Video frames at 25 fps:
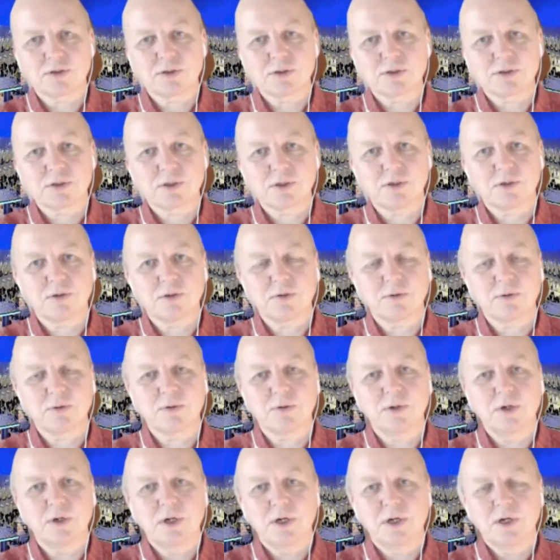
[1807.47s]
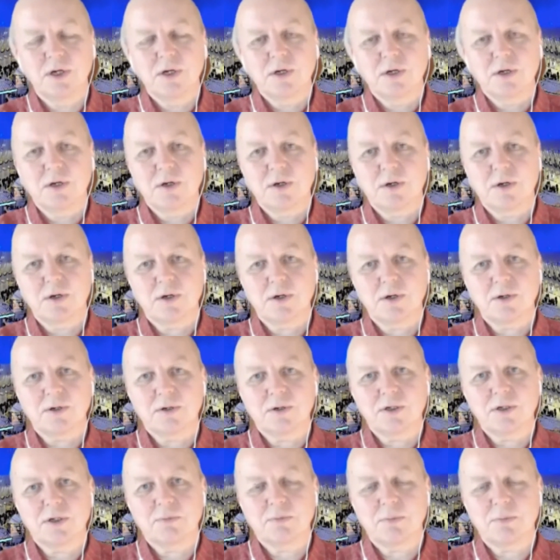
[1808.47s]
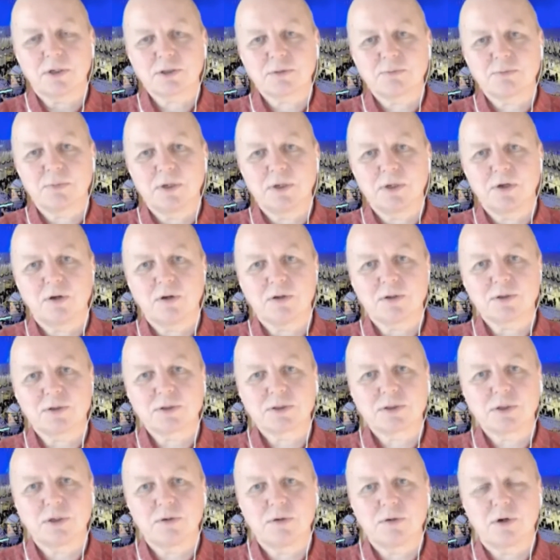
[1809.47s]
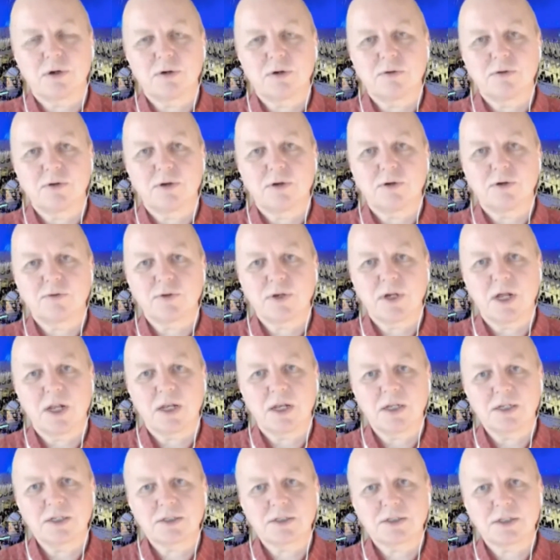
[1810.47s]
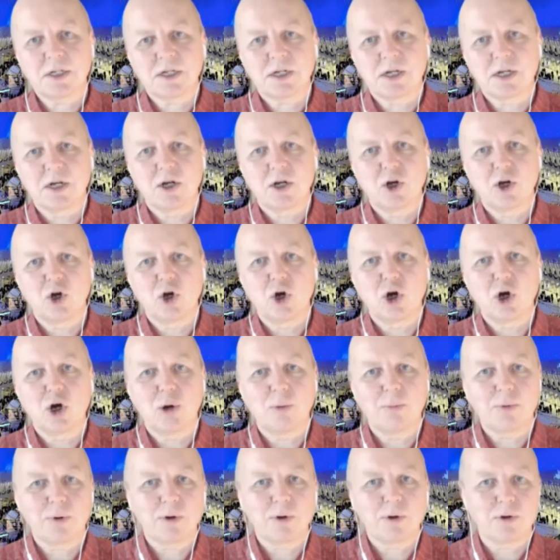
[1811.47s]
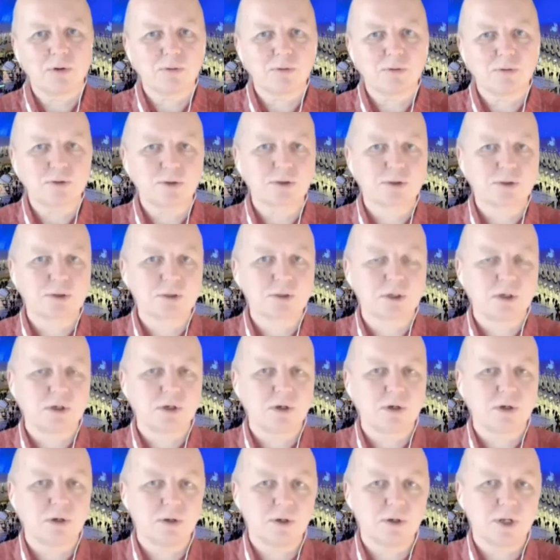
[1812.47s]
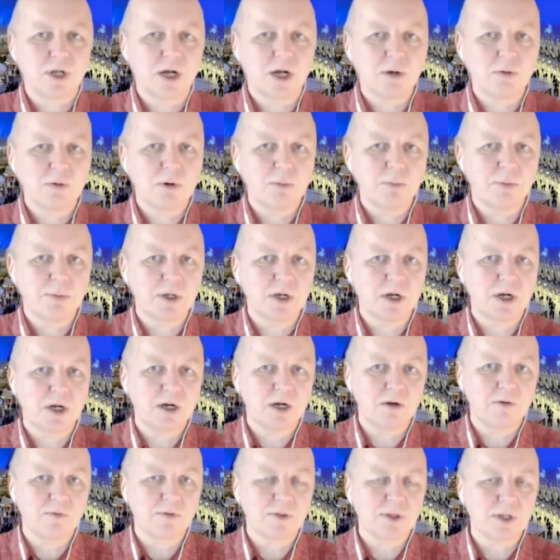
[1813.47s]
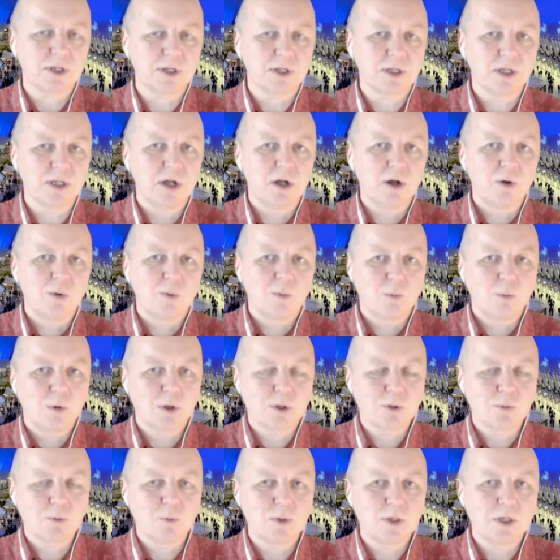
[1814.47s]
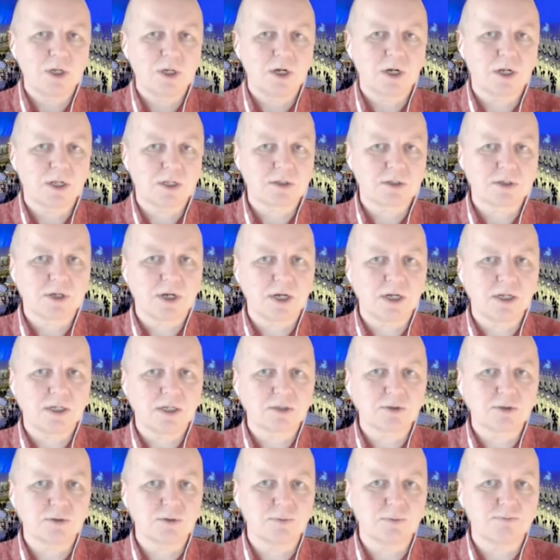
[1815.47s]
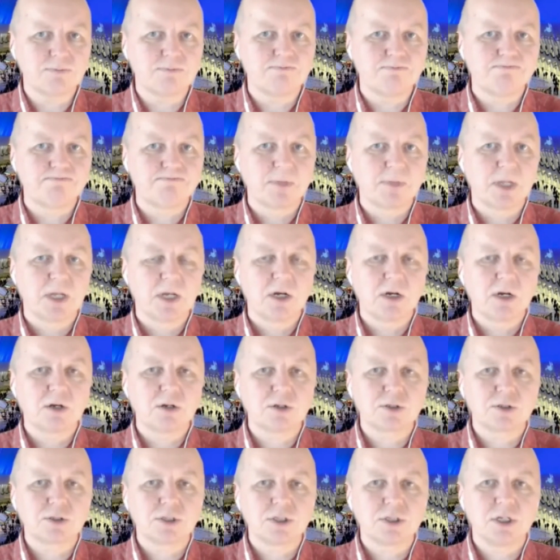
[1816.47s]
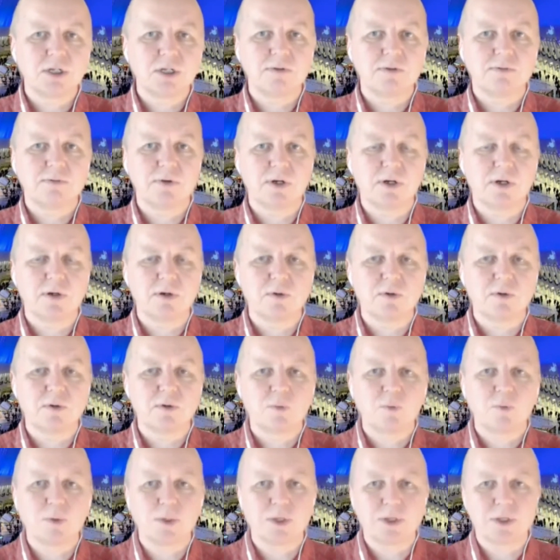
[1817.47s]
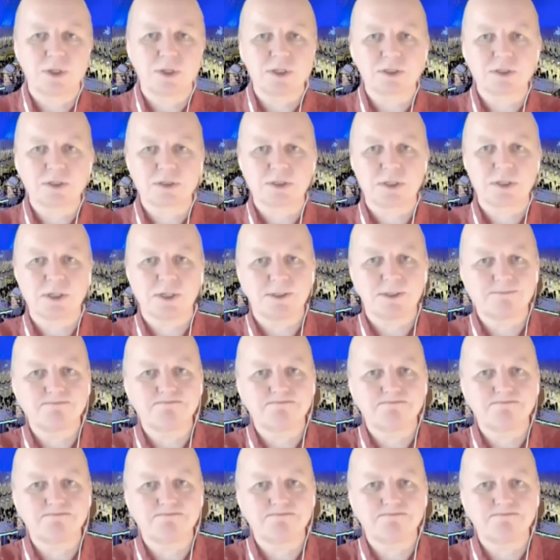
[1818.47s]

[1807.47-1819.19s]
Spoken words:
So it must be also a realistic approach on our behalf, that what we are trying to achieve with this